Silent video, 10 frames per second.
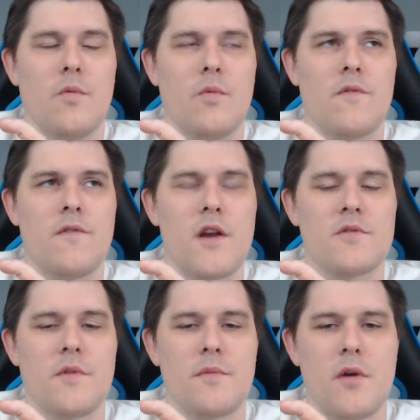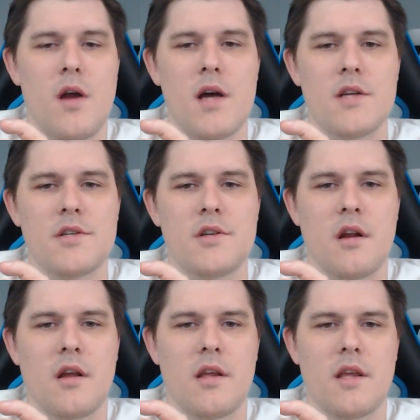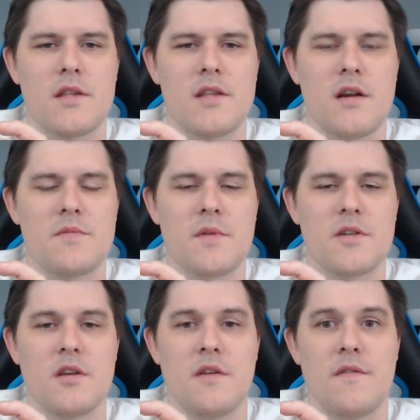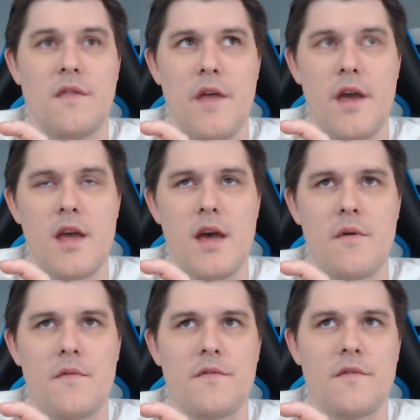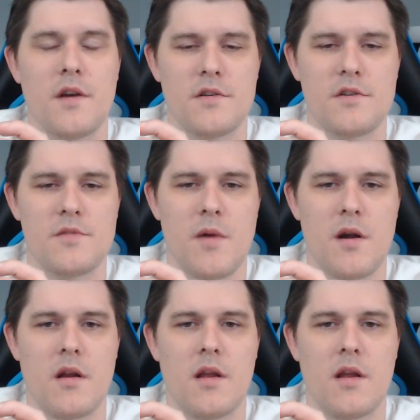Wolf Riders with Mirage are going to get there, especially if they have Hunter's Mark.